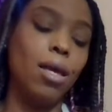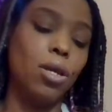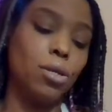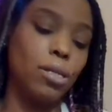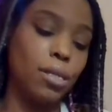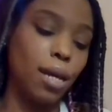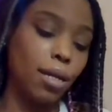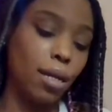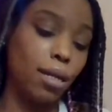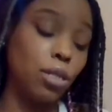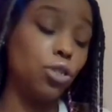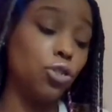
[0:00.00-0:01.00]
You're
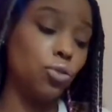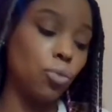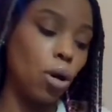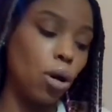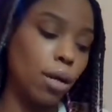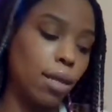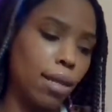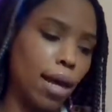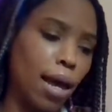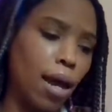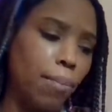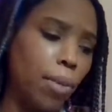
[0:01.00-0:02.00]
standing strong in
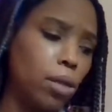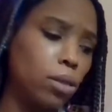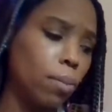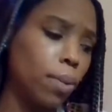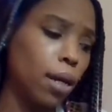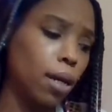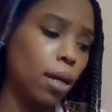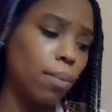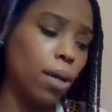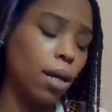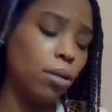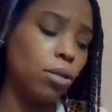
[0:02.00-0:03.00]
that. I'm also picking up
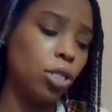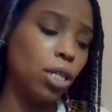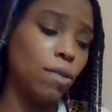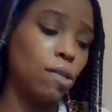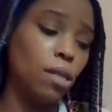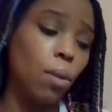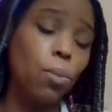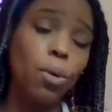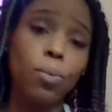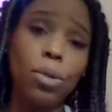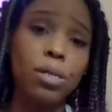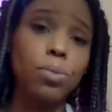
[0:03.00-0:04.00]
an energy if
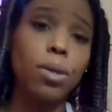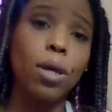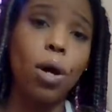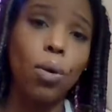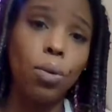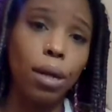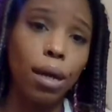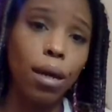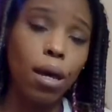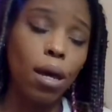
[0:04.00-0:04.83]
someone was withholding